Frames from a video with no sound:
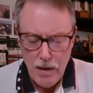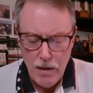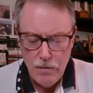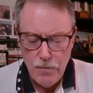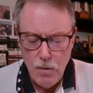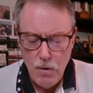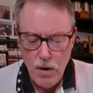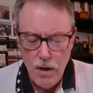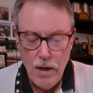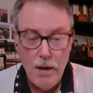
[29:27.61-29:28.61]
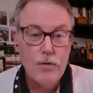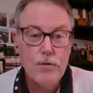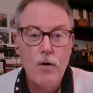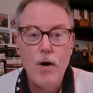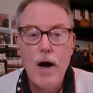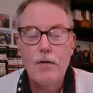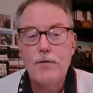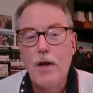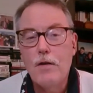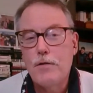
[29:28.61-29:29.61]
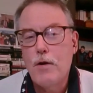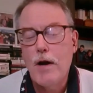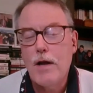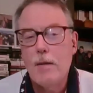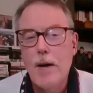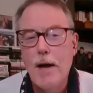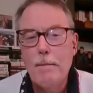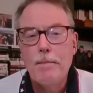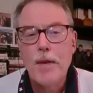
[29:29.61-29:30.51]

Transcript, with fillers: in the fall, and we saw Ohio State's talking about